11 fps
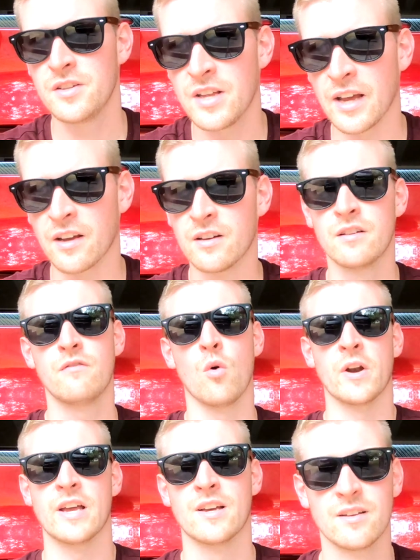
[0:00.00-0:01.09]
take
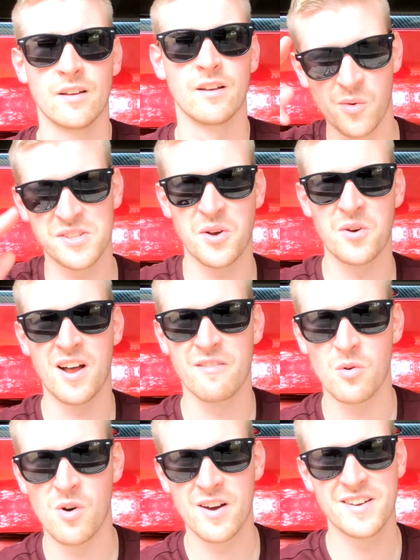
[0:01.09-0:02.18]
40. What's going on,
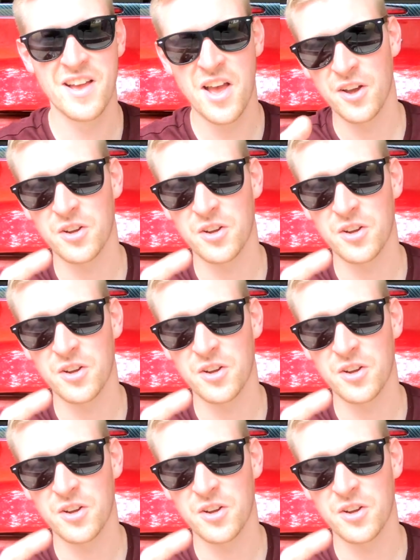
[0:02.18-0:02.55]
everyone?